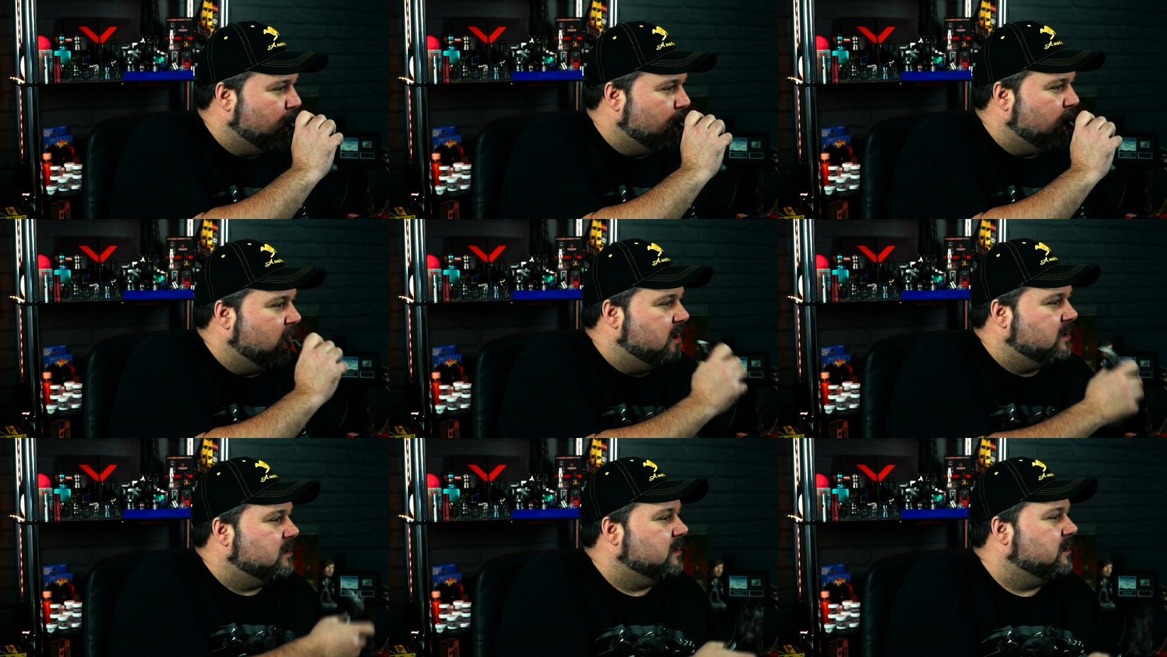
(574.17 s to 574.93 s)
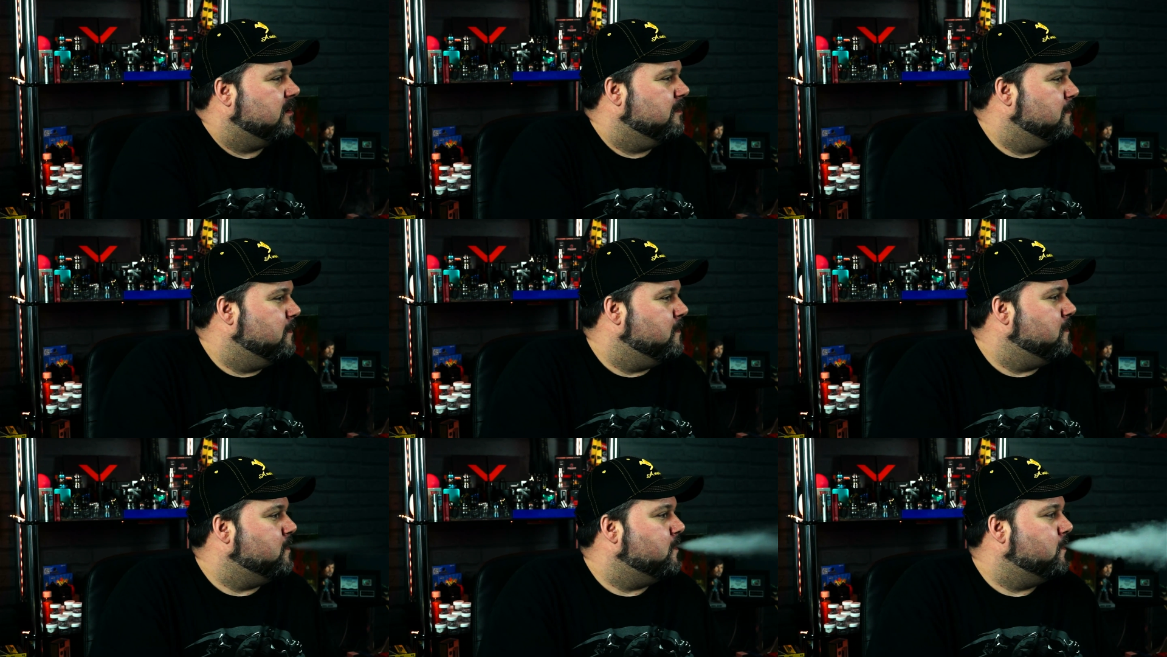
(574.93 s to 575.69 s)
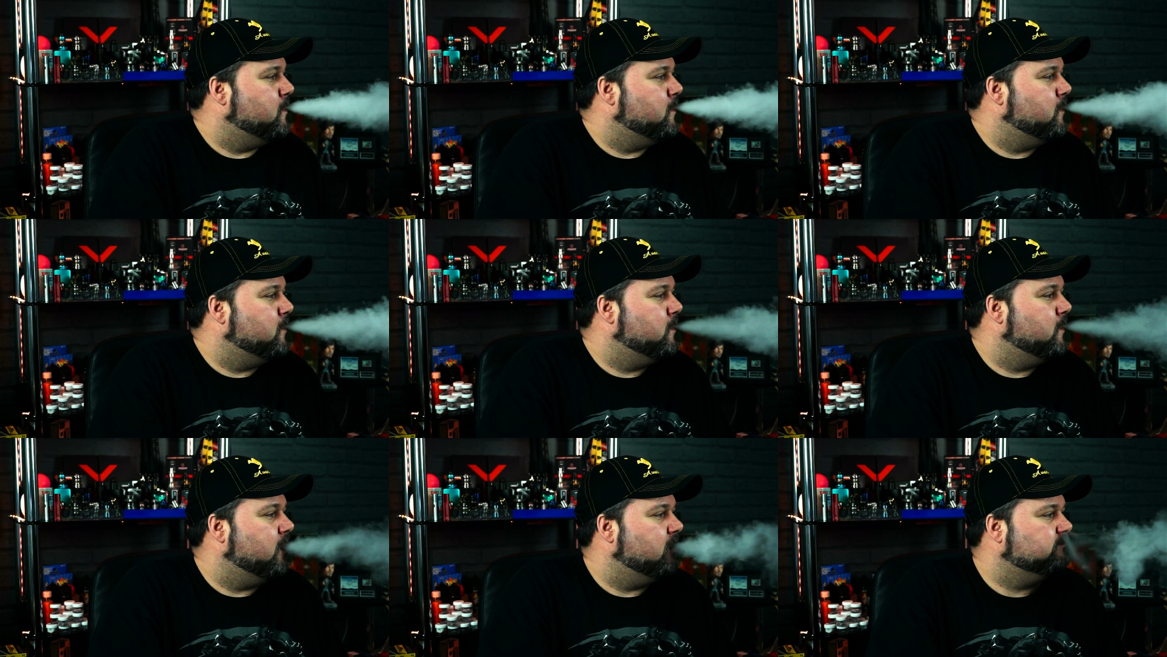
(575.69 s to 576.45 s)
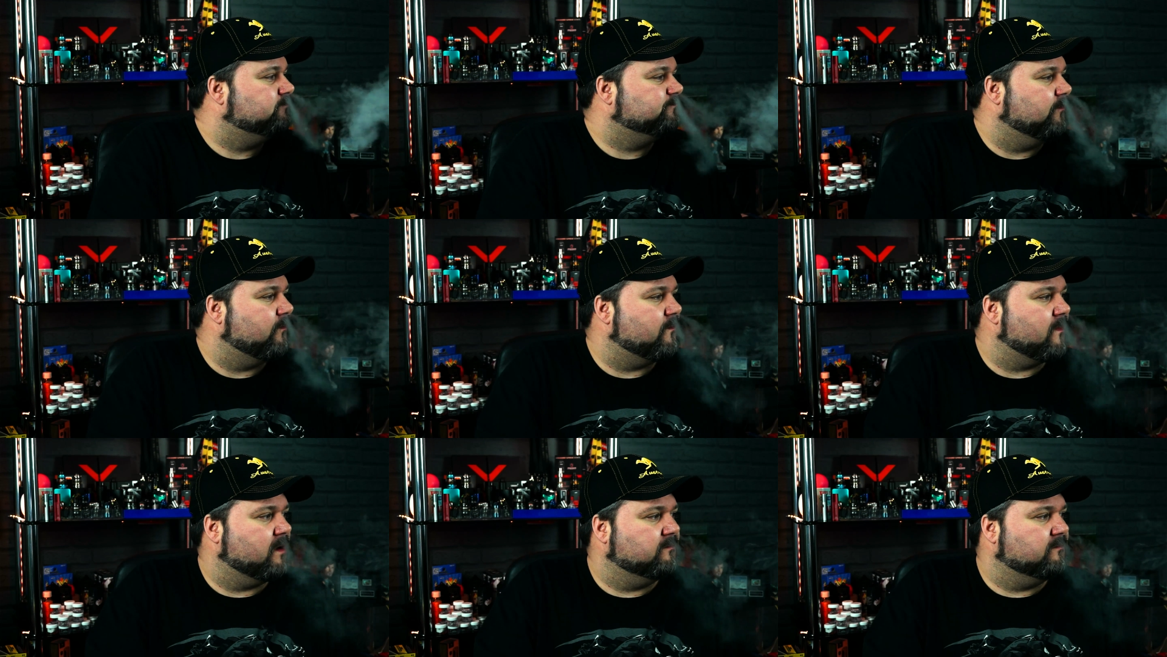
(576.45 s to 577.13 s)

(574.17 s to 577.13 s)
(no one is talking)